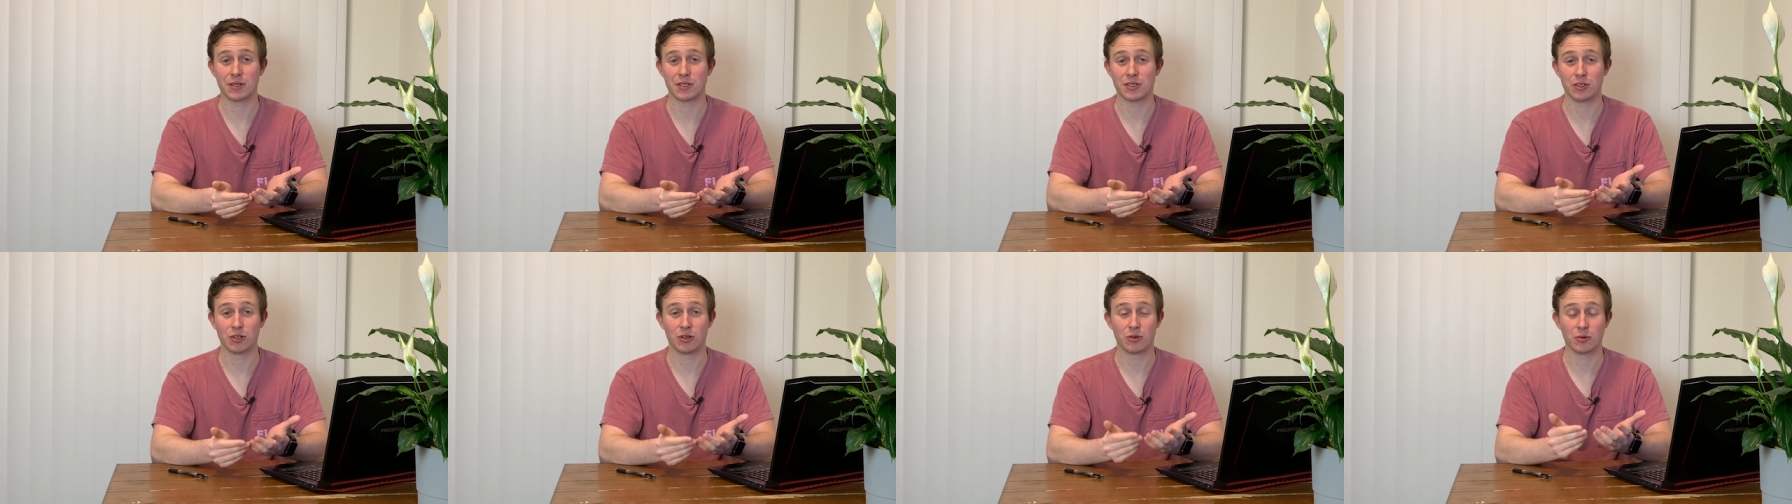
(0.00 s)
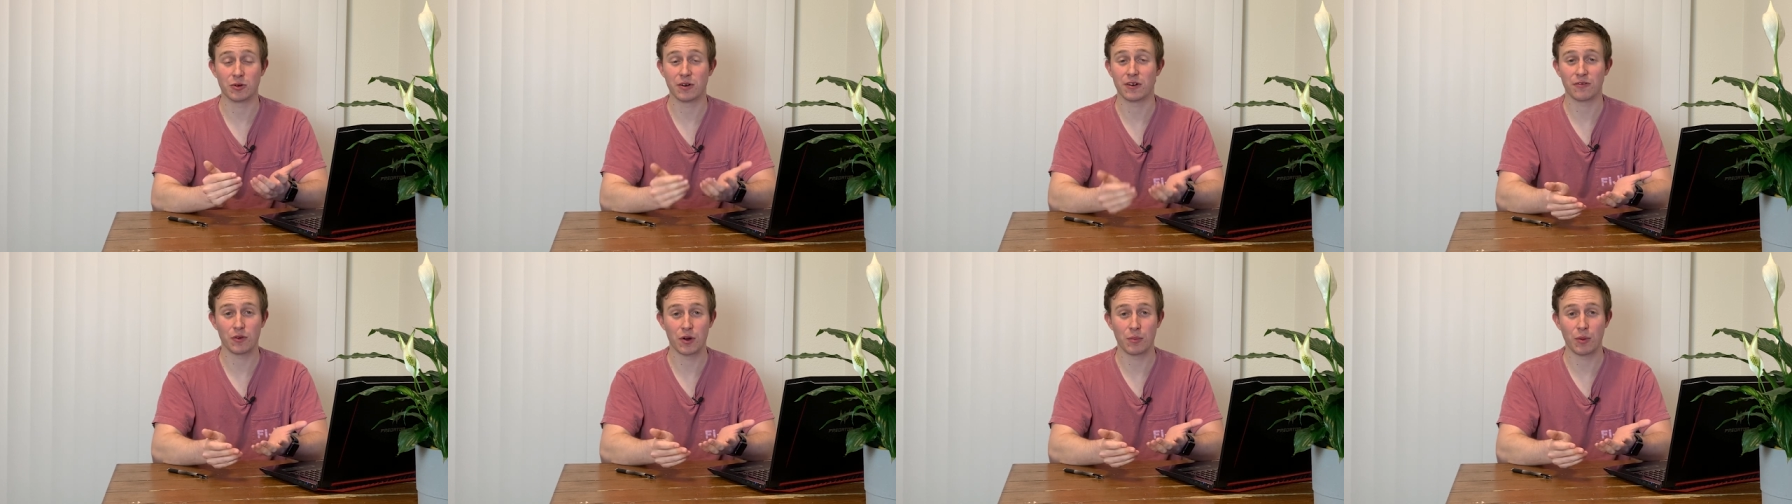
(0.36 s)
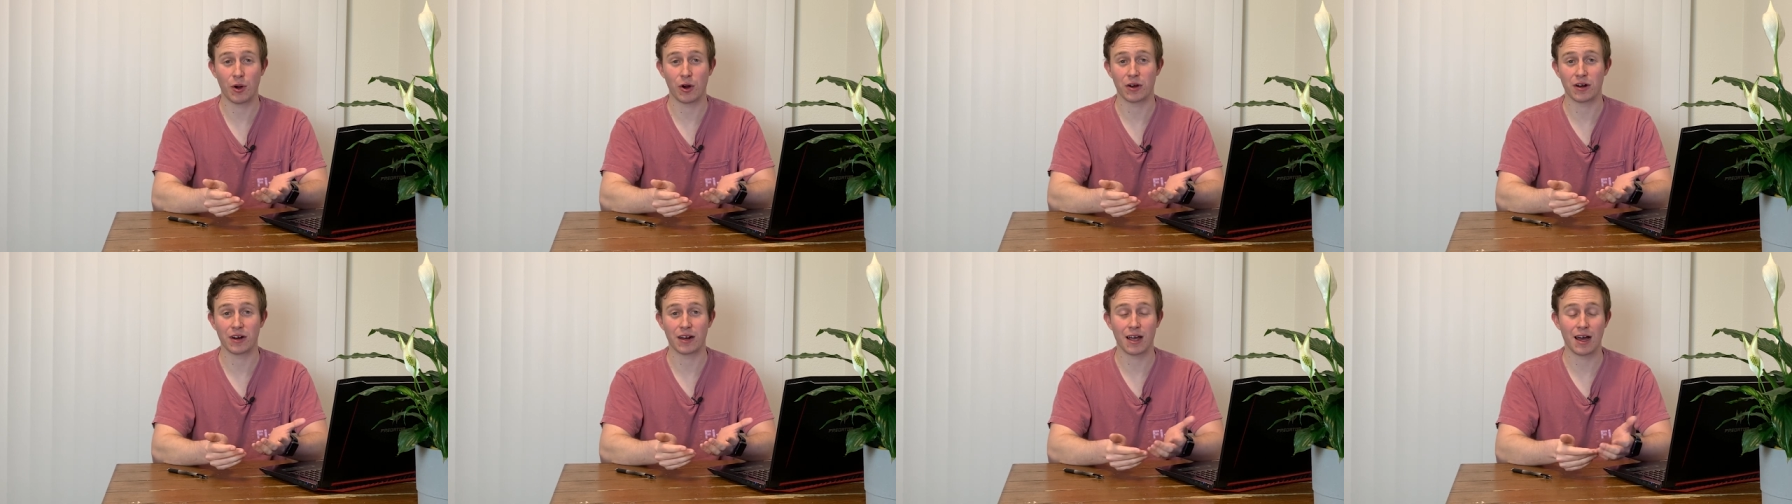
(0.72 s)
because you know we're a free
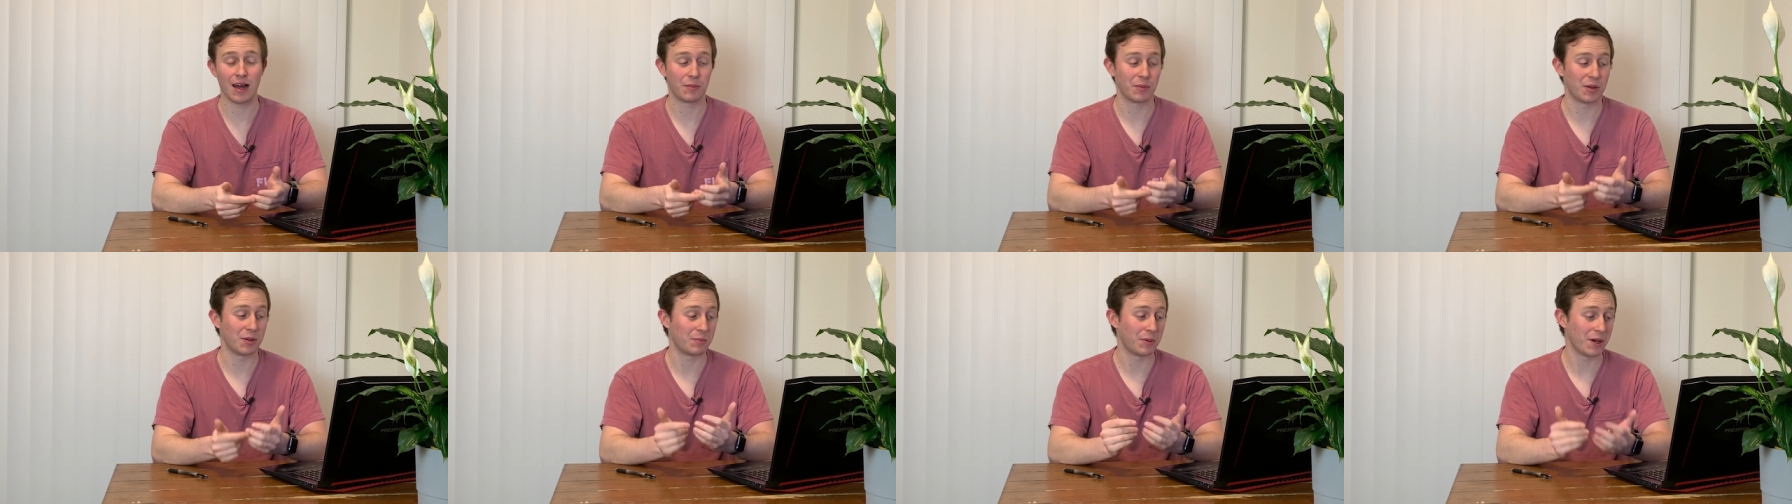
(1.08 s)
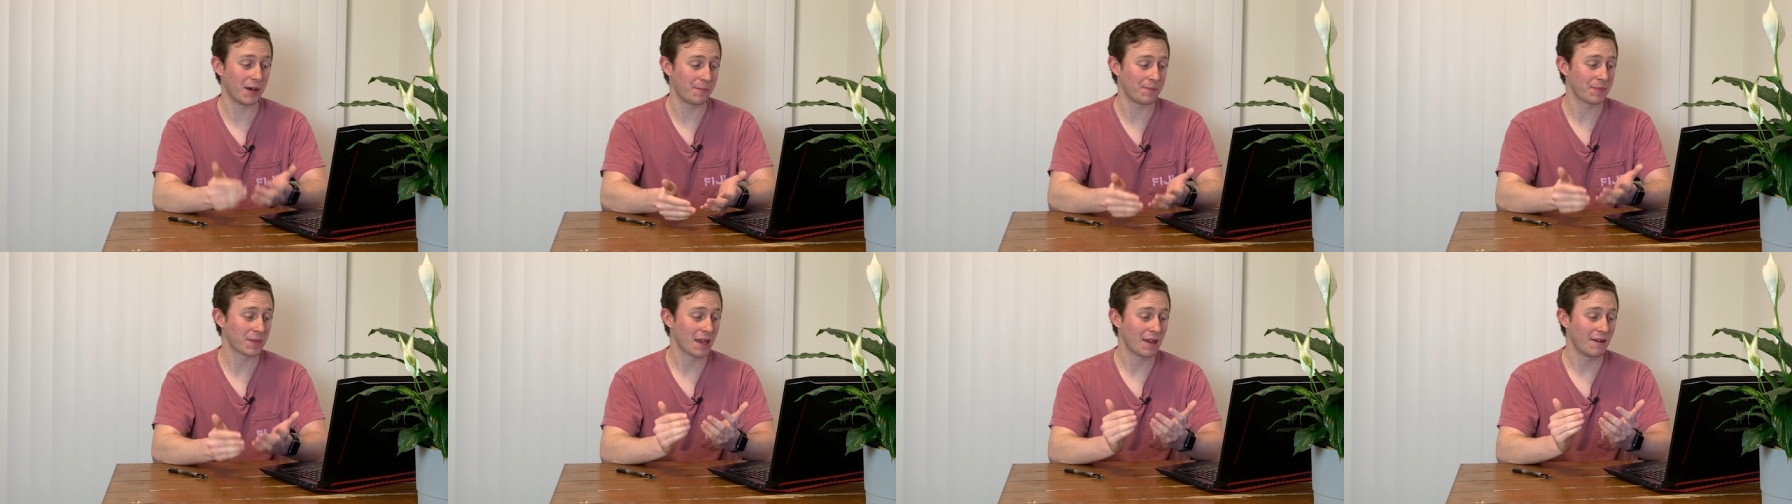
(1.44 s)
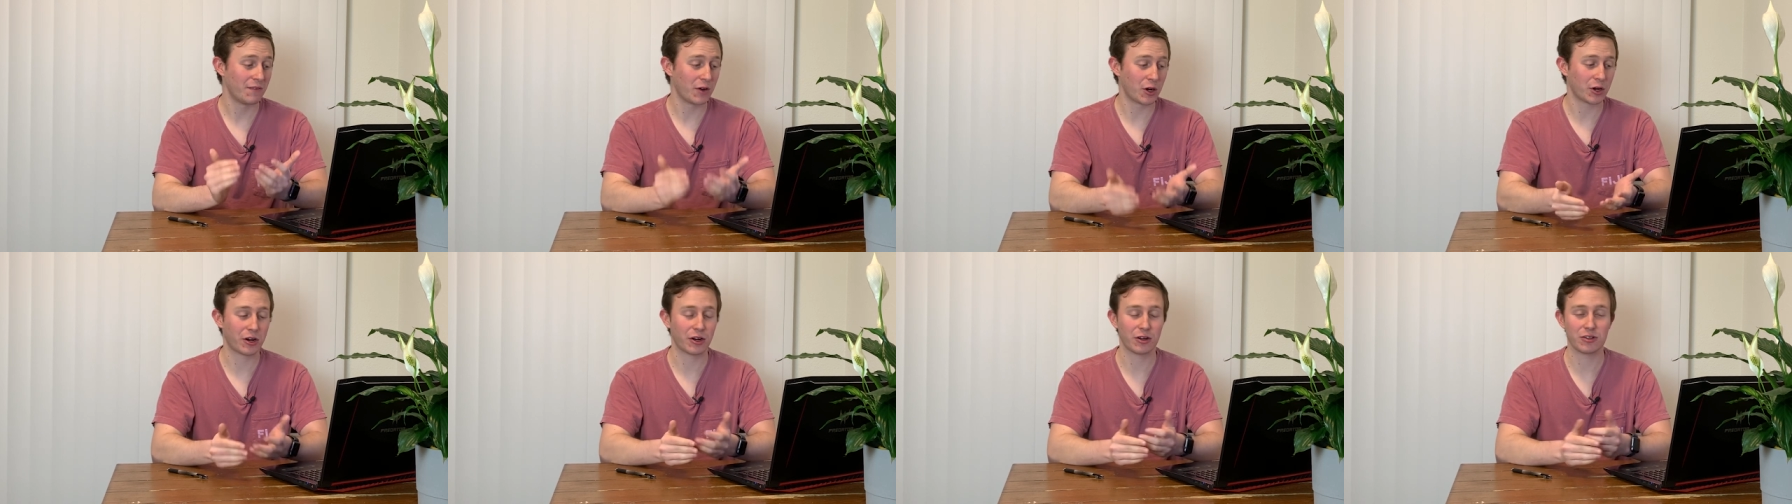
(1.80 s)
market economy, but
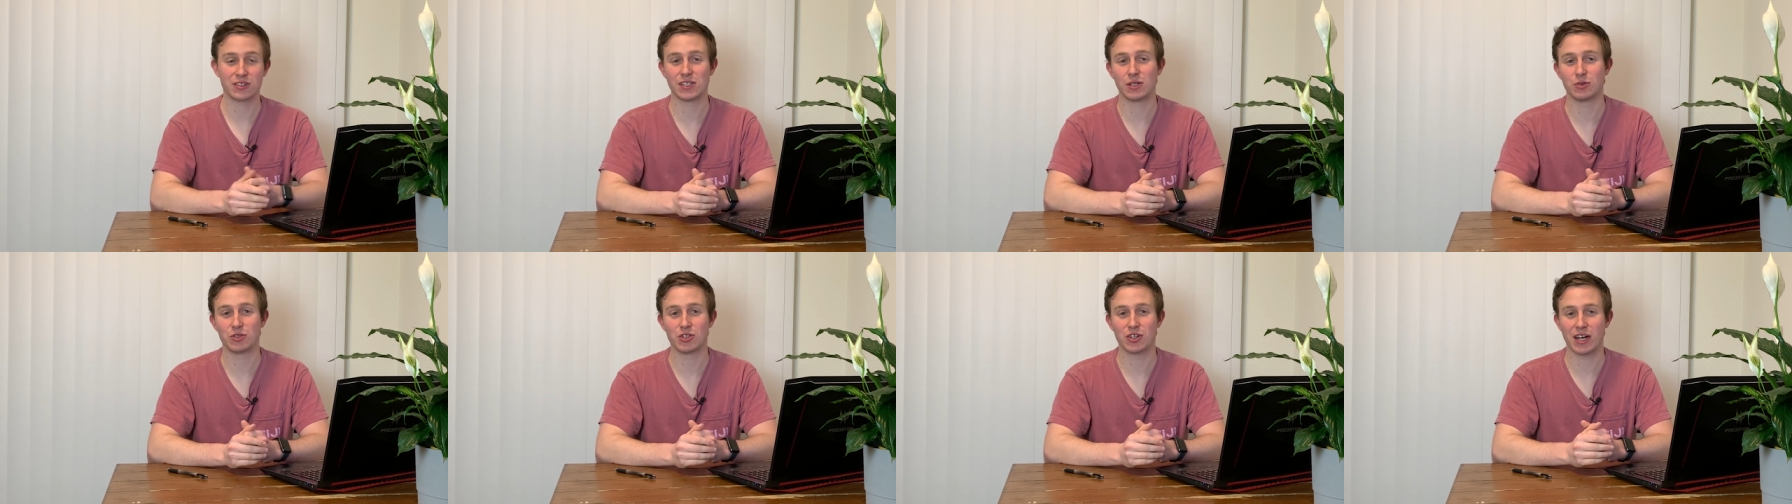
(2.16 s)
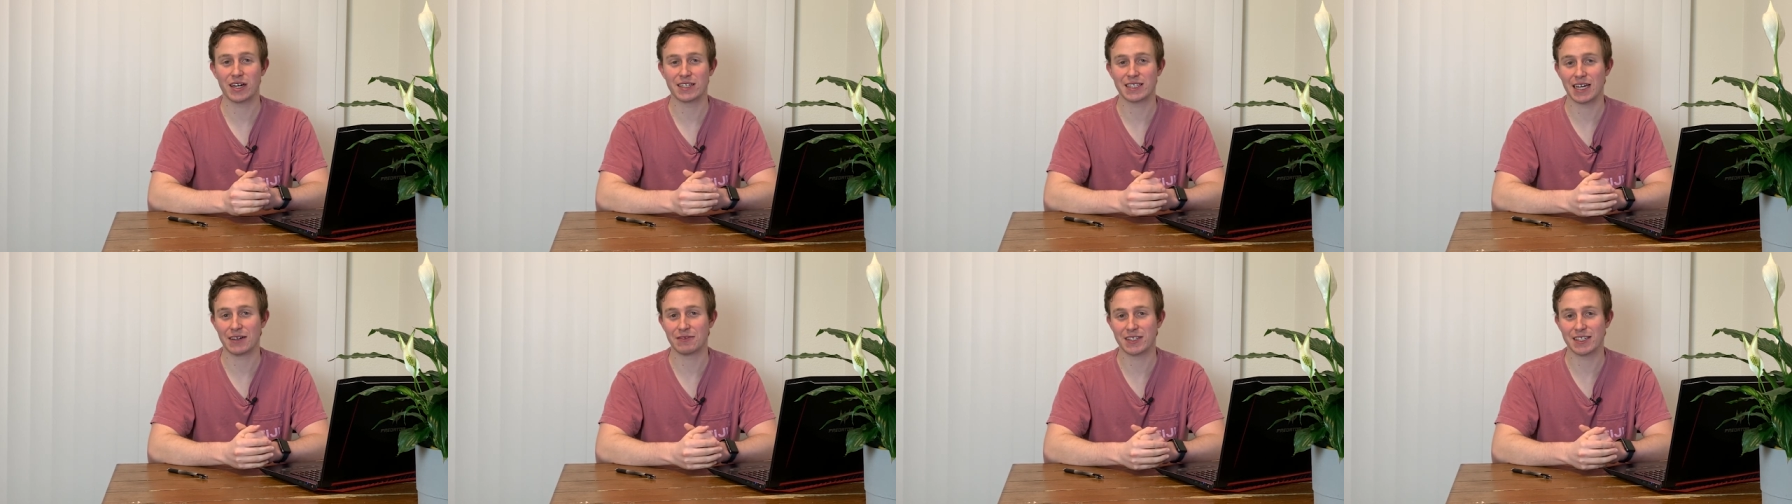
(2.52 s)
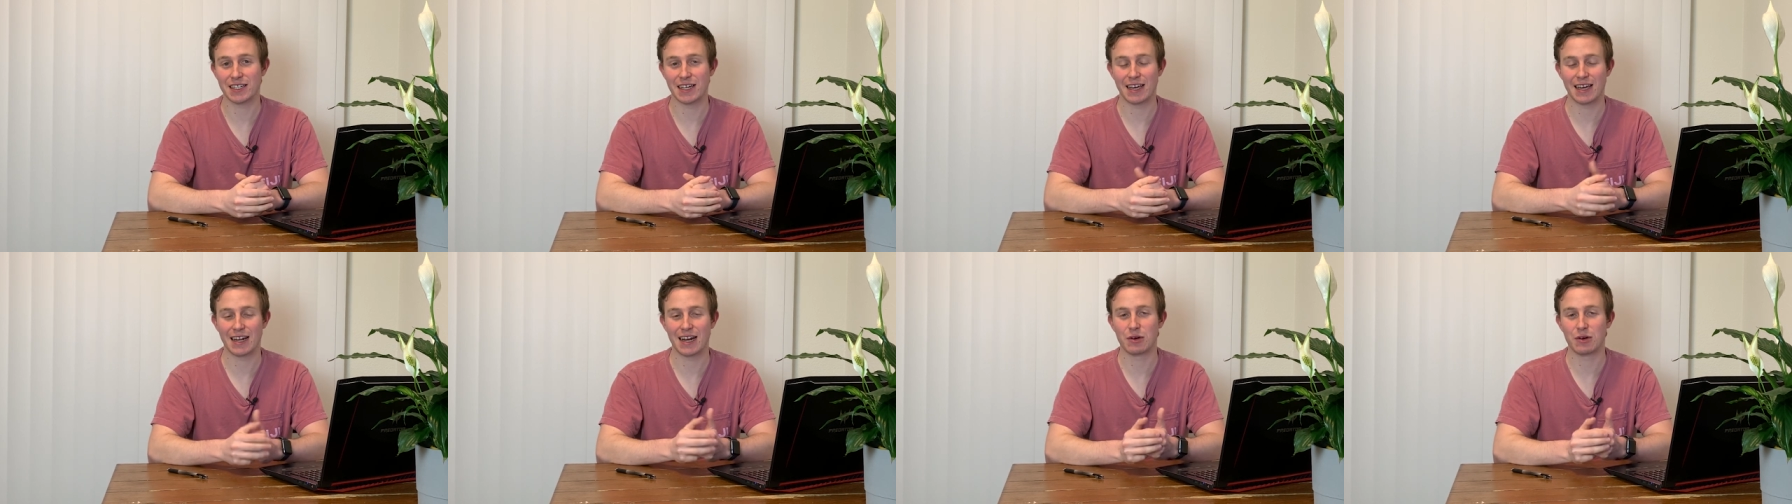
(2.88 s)
very curious to see what you guys have to say,